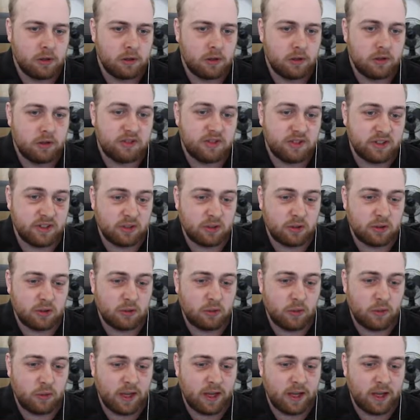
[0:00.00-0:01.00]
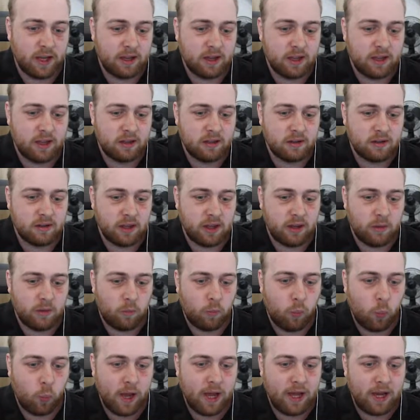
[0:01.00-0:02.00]
Still, that is
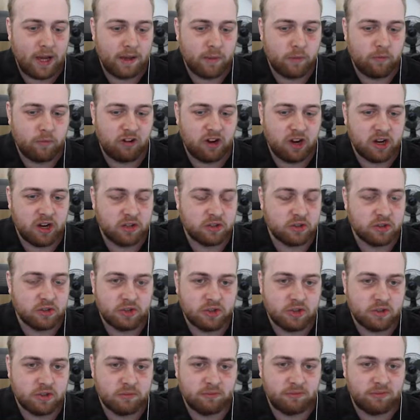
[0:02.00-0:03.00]
well in range.